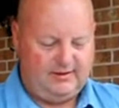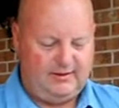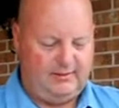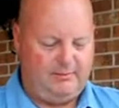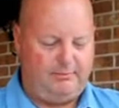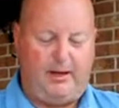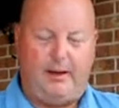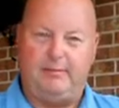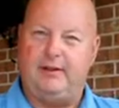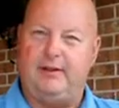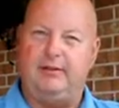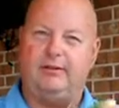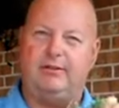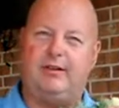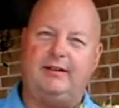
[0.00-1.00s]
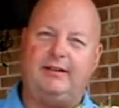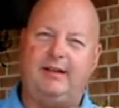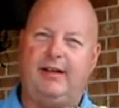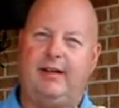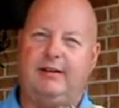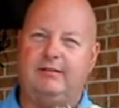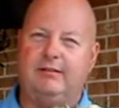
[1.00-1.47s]
and it pops out just like
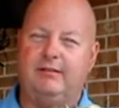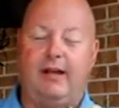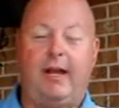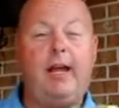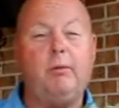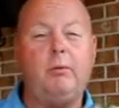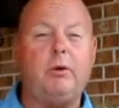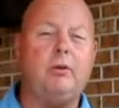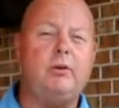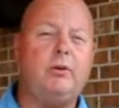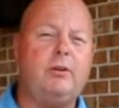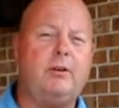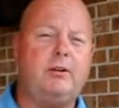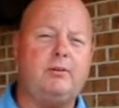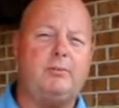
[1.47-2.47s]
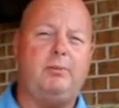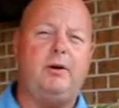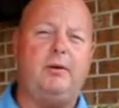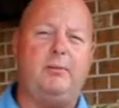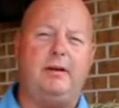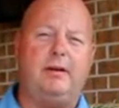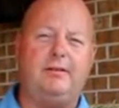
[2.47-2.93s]
that. And we're going to do an
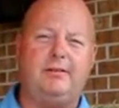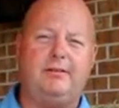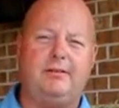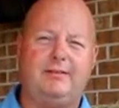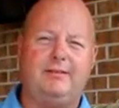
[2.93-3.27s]
experiment.